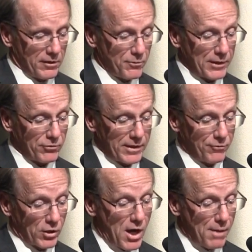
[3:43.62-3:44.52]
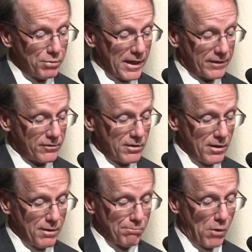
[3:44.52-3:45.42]
especially for complex,
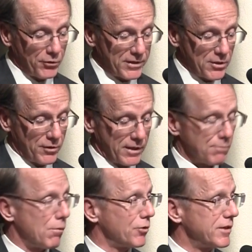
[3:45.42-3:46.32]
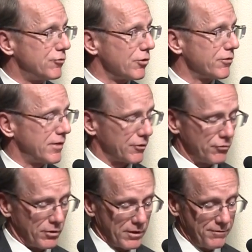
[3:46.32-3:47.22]
multi-unit,
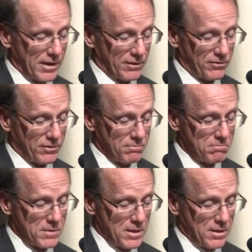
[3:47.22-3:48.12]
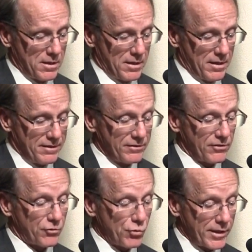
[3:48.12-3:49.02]
multi-jurisdictional events. This
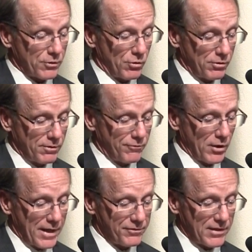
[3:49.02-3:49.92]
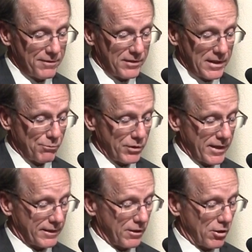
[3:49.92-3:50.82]
is critical for life safety and
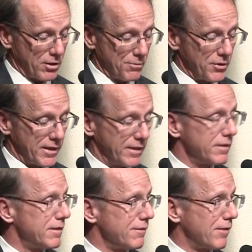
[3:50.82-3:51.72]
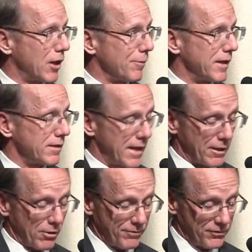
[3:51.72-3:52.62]
protecting our community, the environment,
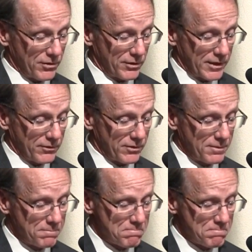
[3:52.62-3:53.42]
and our facilities.